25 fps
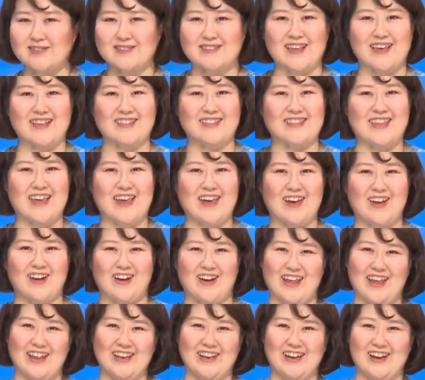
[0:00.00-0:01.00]
that they
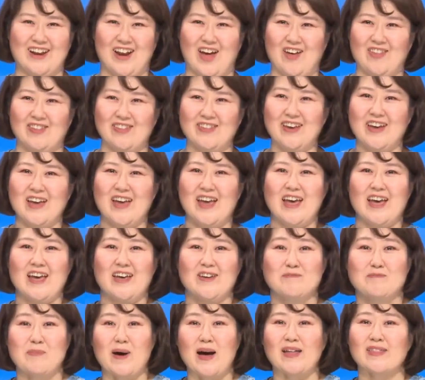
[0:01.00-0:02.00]
already learned.
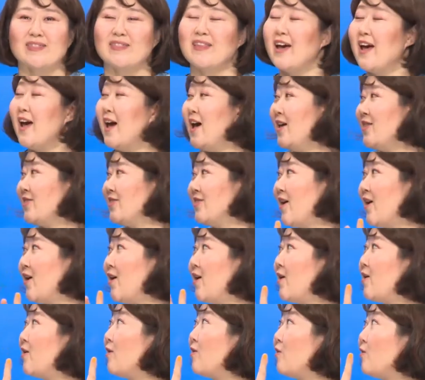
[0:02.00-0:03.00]
But
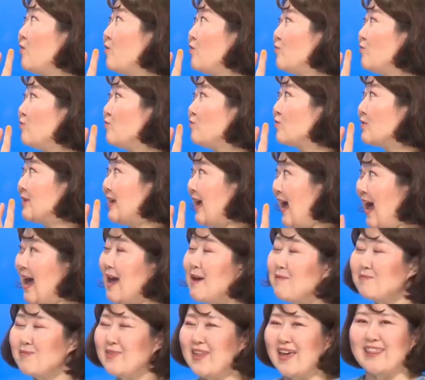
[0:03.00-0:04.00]
the
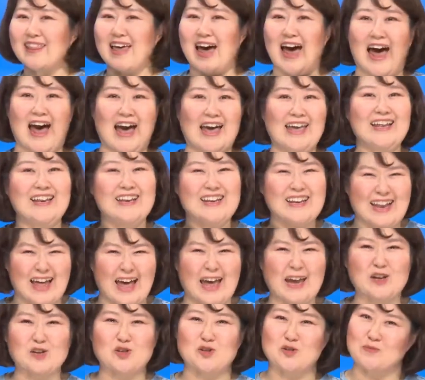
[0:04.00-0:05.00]
game that I
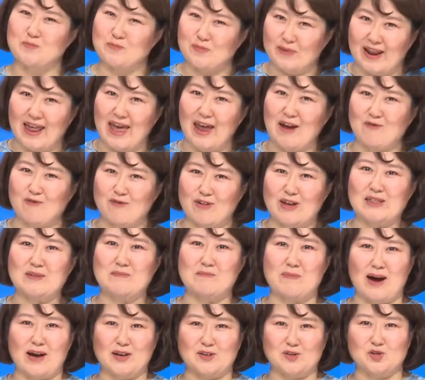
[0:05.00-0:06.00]
like to play with
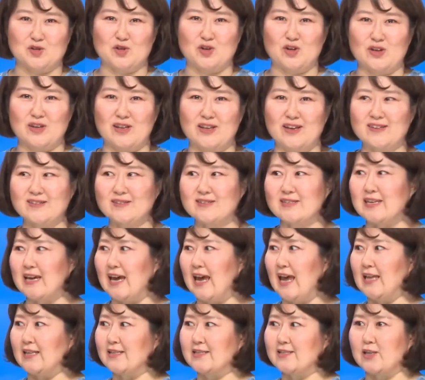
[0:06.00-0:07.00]
my students,
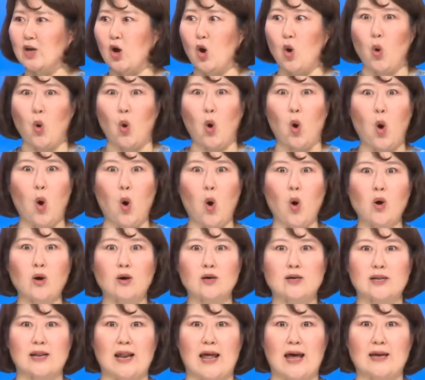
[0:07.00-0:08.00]
it's a whole
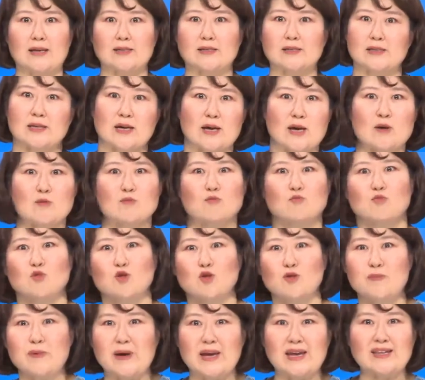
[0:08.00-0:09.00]
class
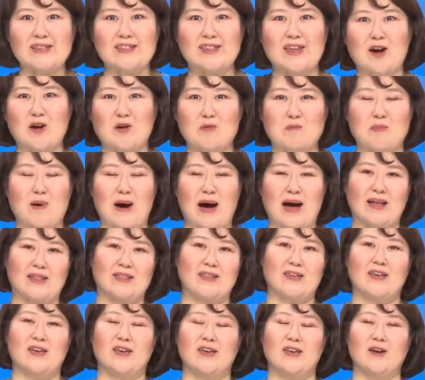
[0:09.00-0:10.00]
moving their
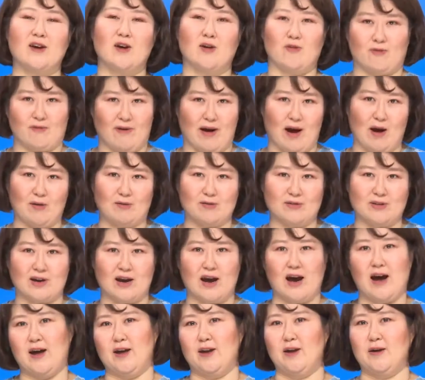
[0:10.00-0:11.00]
body around
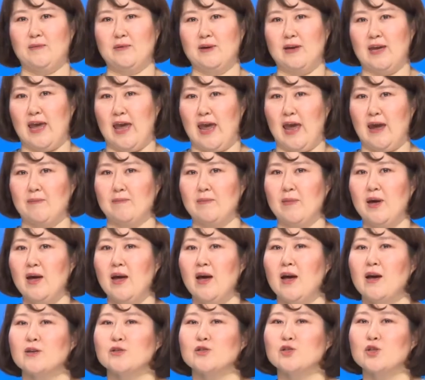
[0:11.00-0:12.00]
kind of game.
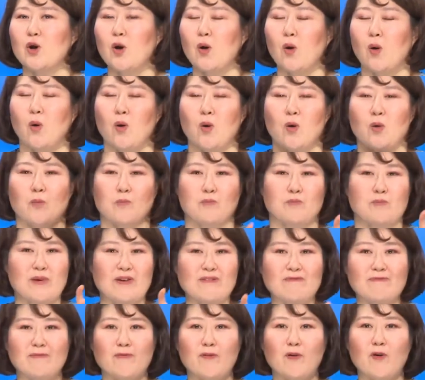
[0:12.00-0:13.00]
So
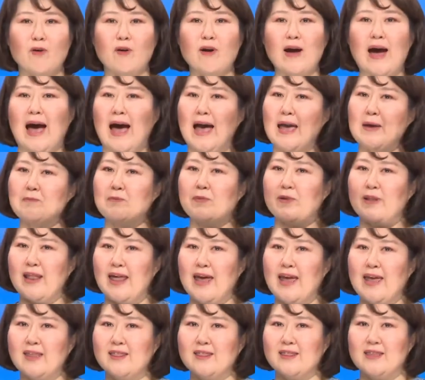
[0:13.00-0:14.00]
before I
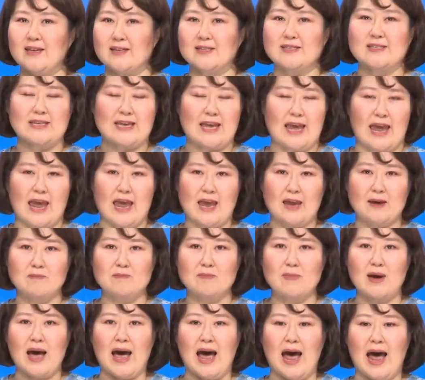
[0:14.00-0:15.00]
play this game,
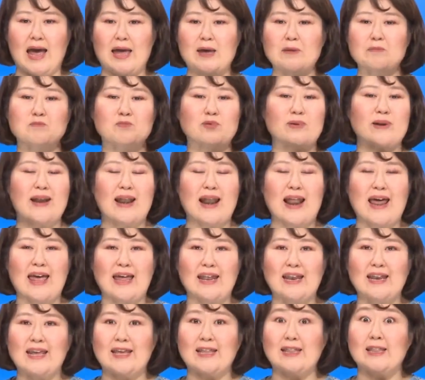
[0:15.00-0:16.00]
I
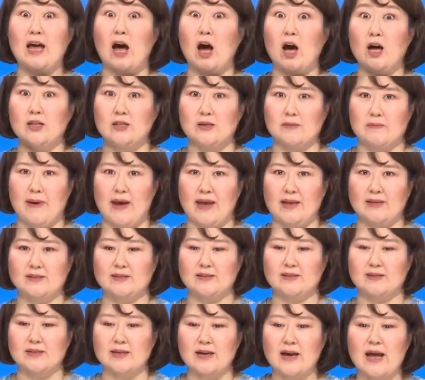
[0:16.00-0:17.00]
plan in
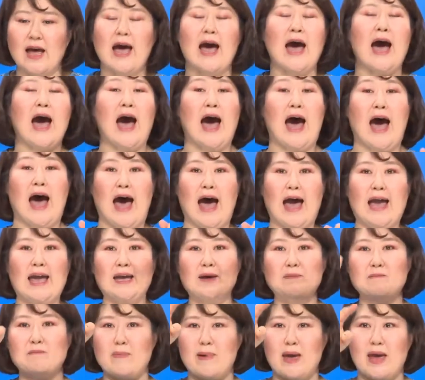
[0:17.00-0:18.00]
advance.
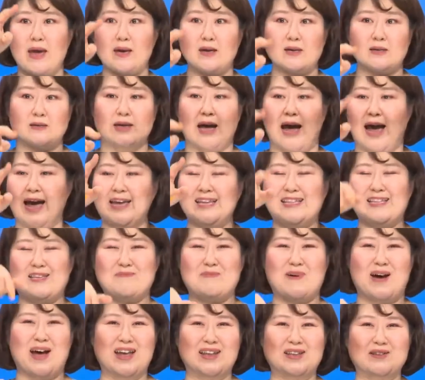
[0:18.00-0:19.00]
I
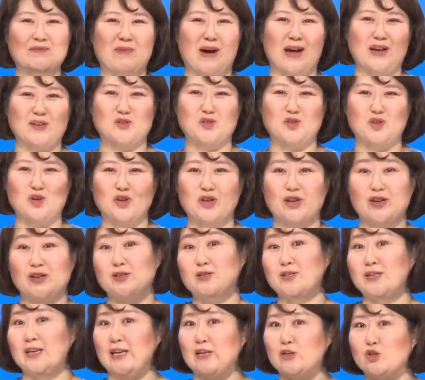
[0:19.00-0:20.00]
divide my
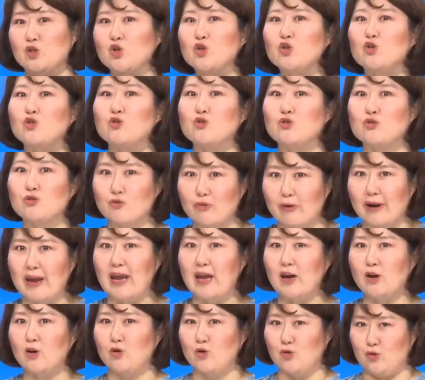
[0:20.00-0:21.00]
students into
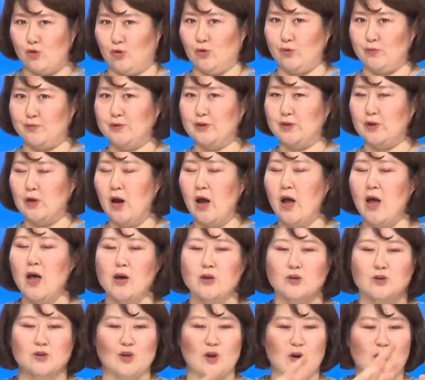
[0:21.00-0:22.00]
3 groups.
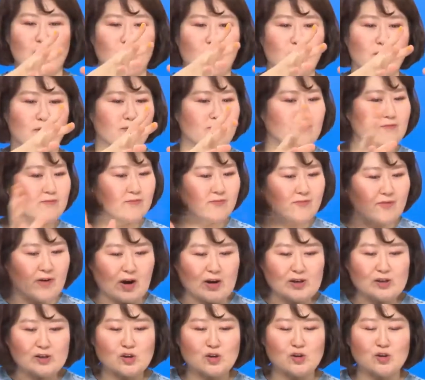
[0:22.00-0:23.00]
So
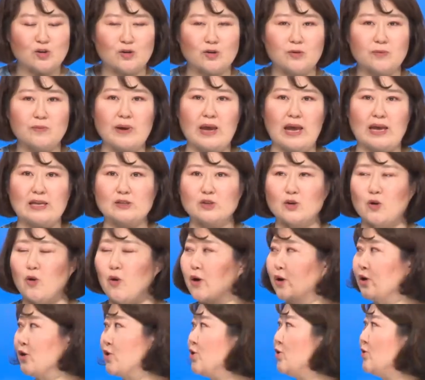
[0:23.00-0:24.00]
first group is
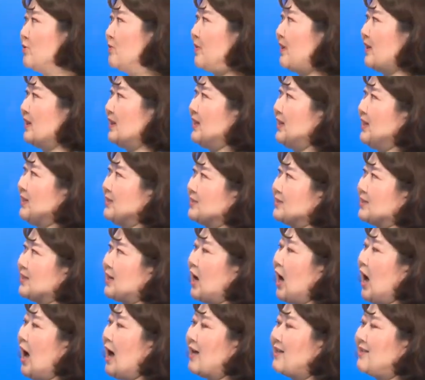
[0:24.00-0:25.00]
going to be this
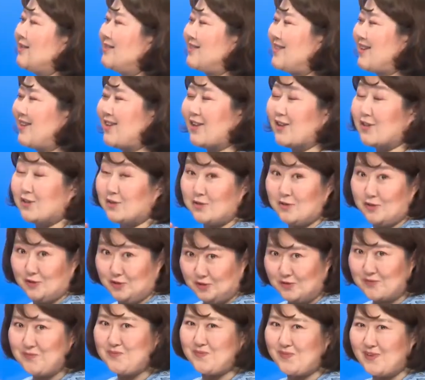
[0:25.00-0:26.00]
consonant
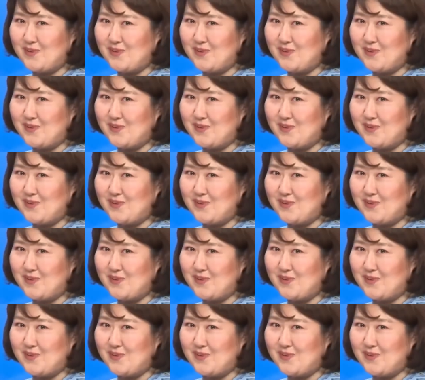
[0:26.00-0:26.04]
group,